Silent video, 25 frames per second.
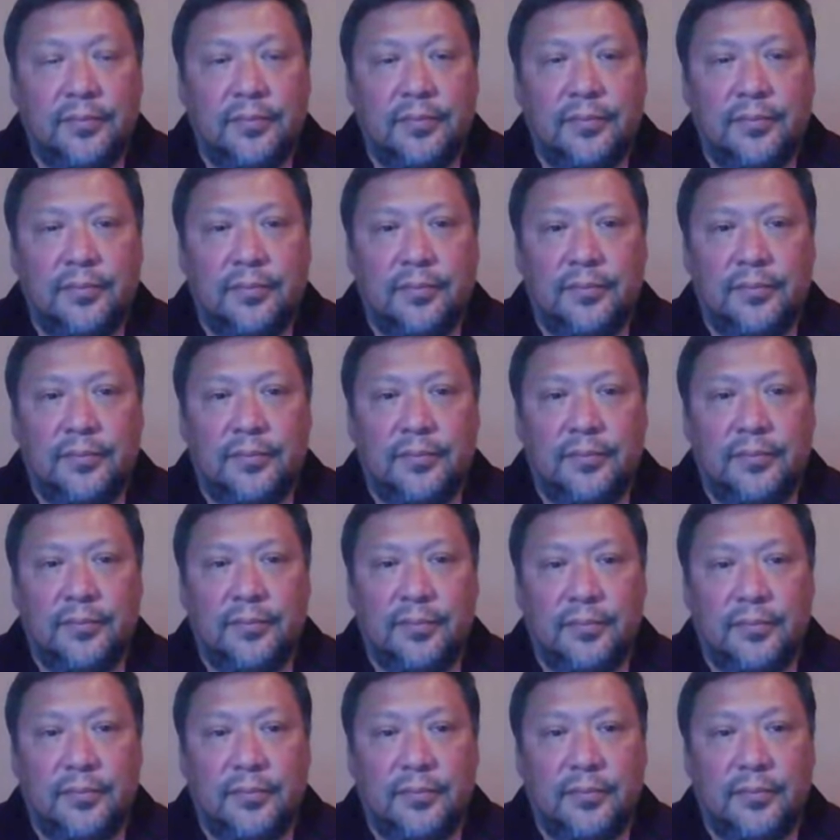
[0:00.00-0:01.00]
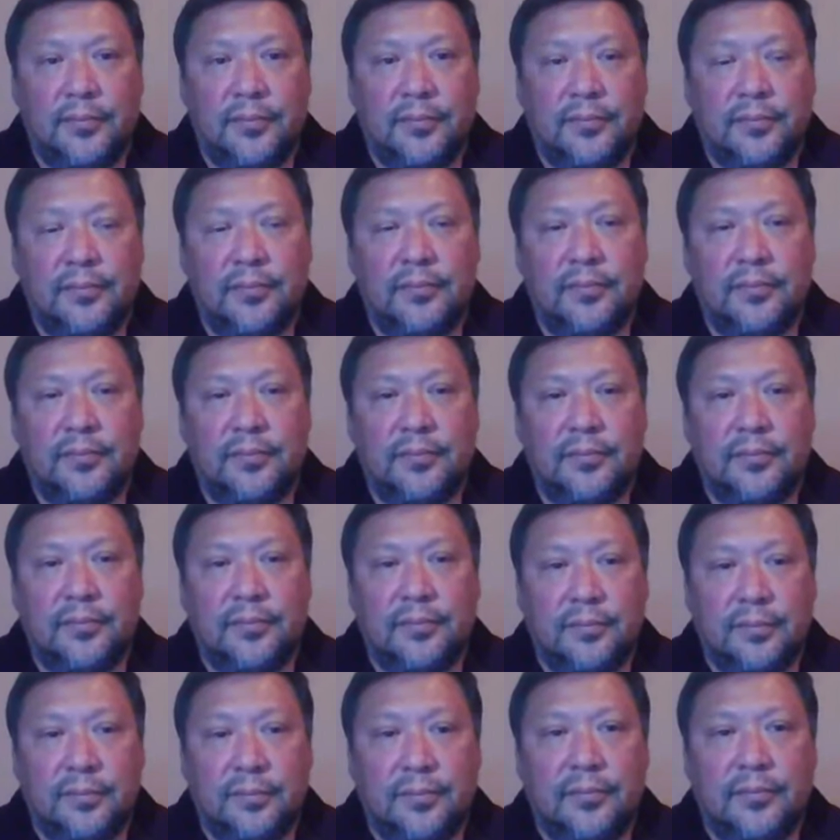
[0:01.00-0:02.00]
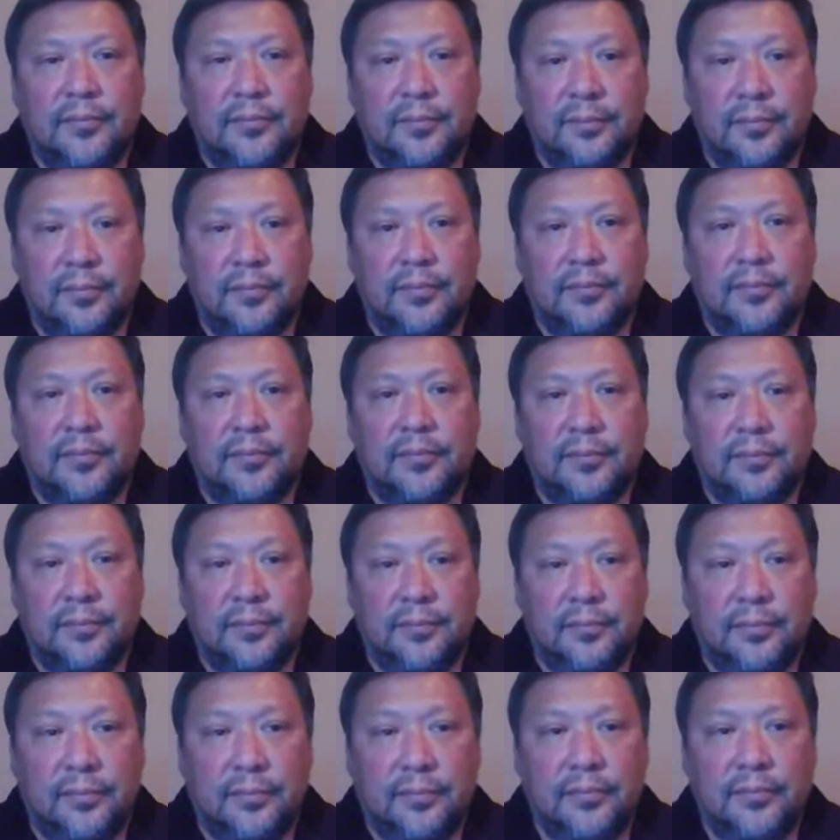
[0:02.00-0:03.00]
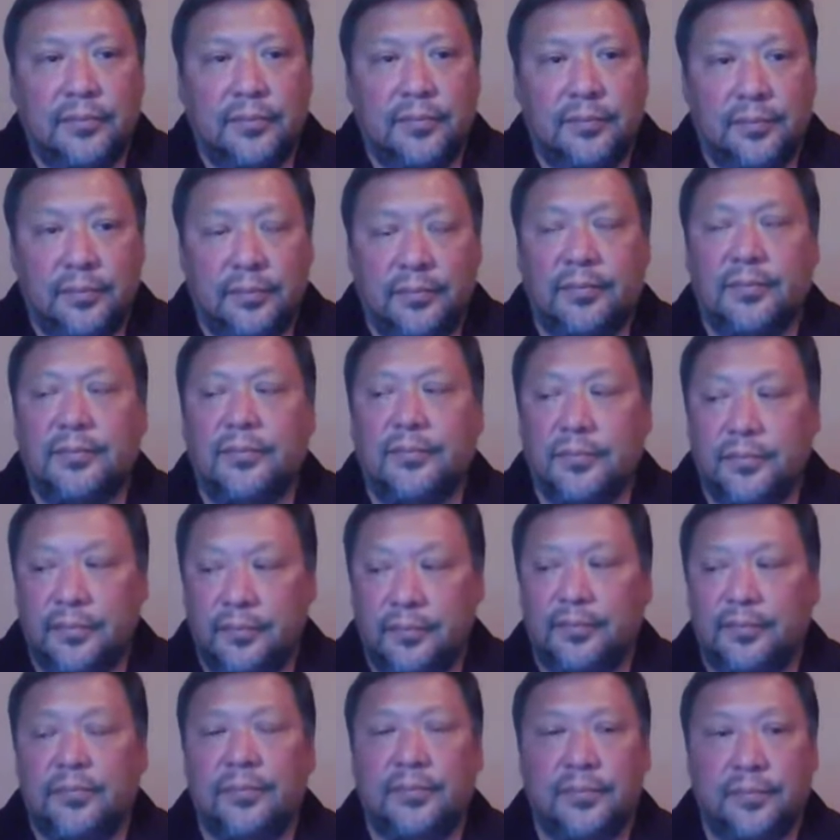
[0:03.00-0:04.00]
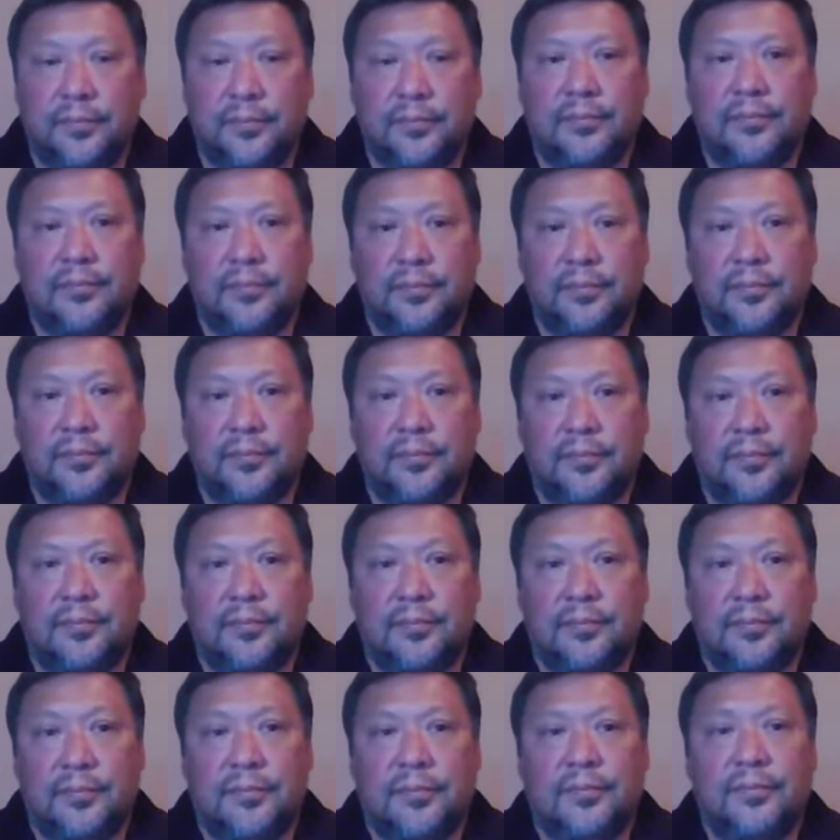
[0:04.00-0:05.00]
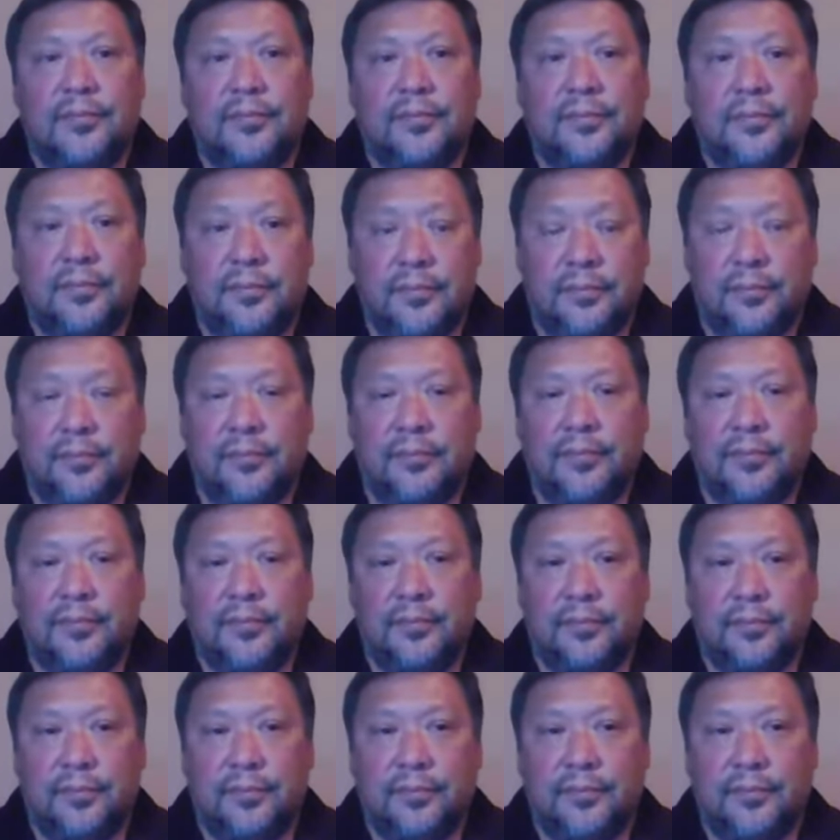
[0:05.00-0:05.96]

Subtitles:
[no speech]